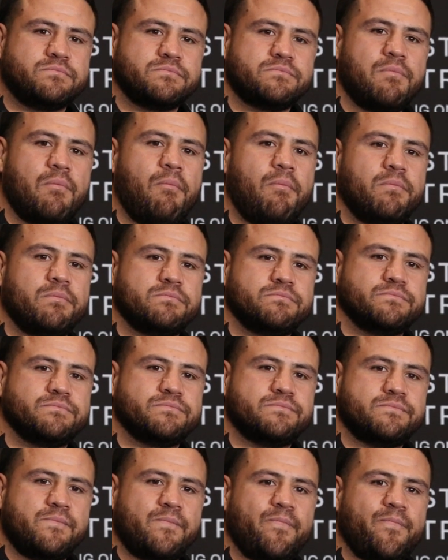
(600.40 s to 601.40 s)
before his
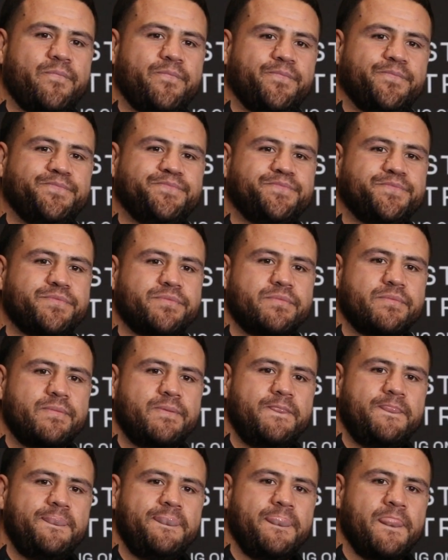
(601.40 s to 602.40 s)
last UFC fight, is that
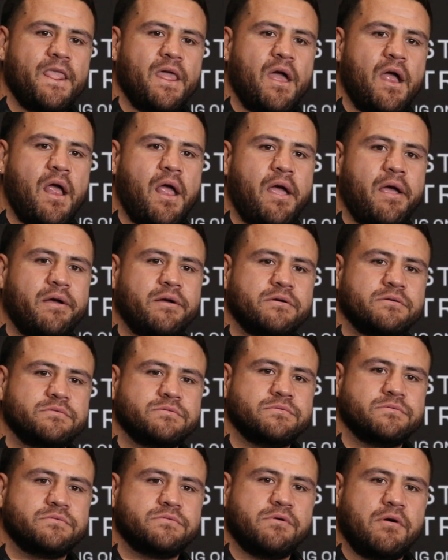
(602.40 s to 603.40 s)
he liked getting
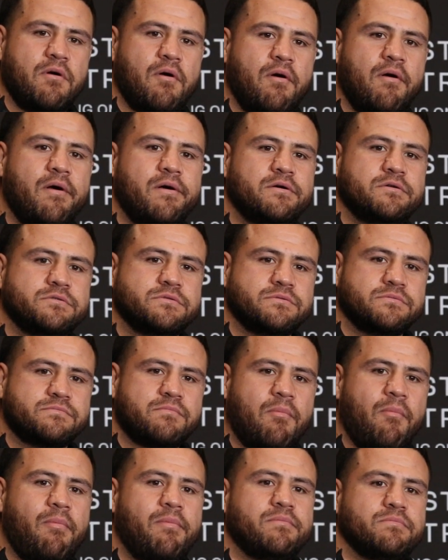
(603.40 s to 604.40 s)
away from the family because it
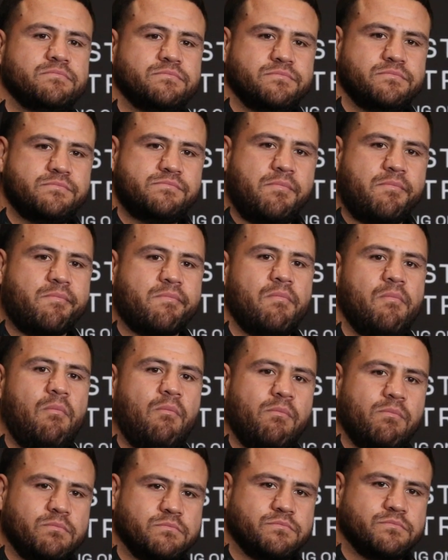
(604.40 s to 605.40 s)
was almost light at the end of the
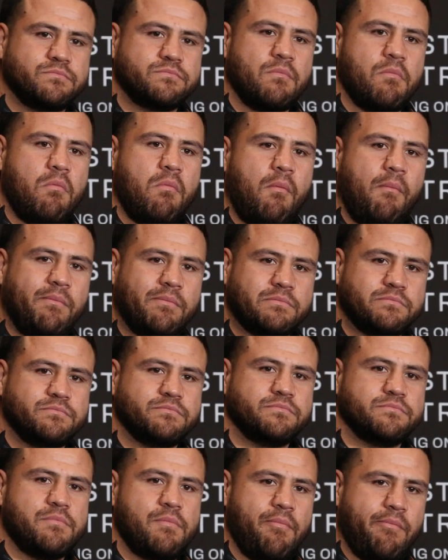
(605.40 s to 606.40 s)
tunnel and a bit of
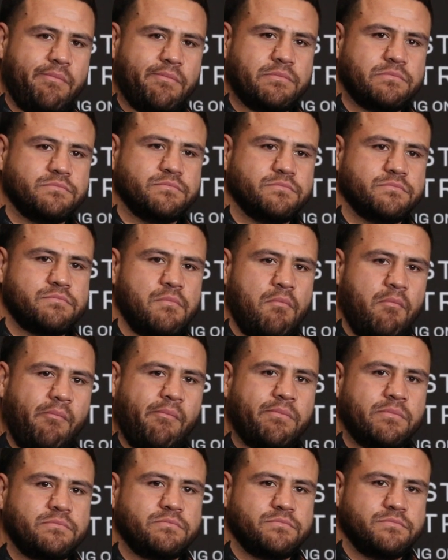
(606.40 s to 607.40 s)
motivation that once he
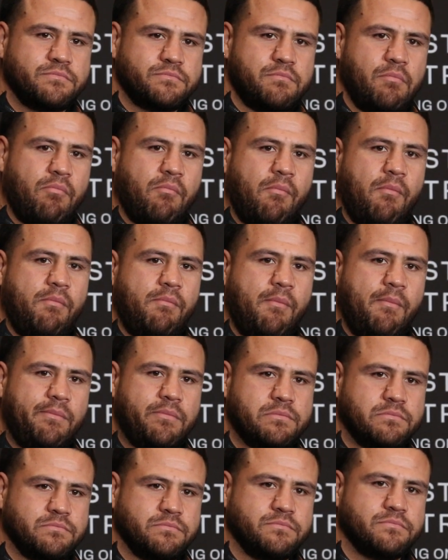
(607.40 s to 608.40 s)
gets through his fight,
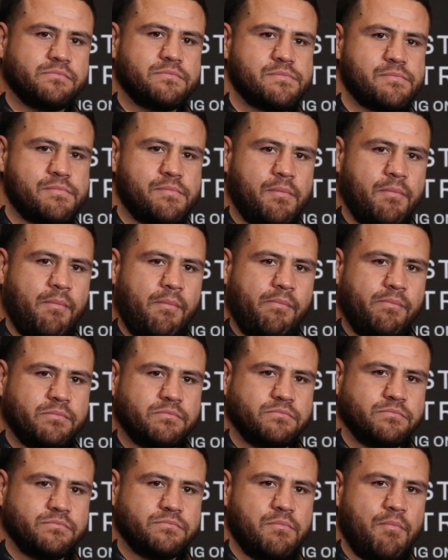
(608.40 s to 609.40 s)
he's got his family there. Is
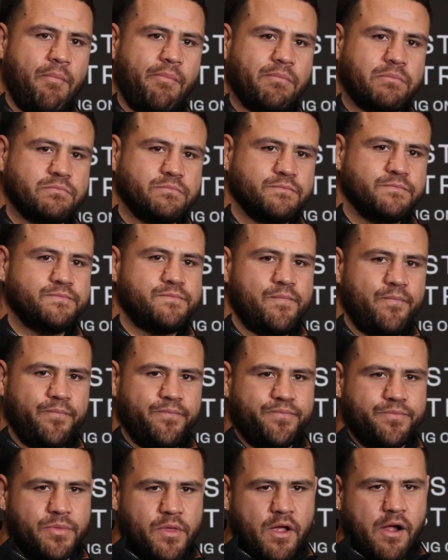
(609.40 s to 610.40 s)
that something that you've used
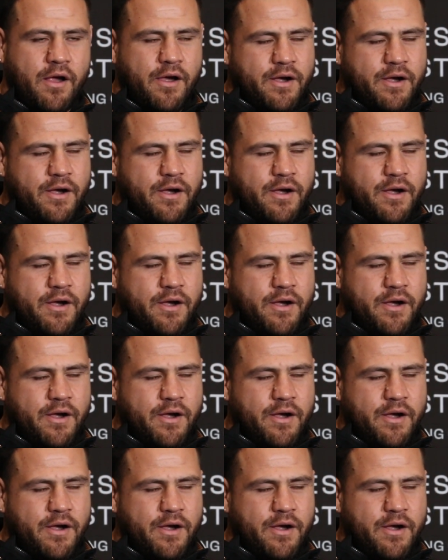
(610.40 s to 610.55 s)
as well?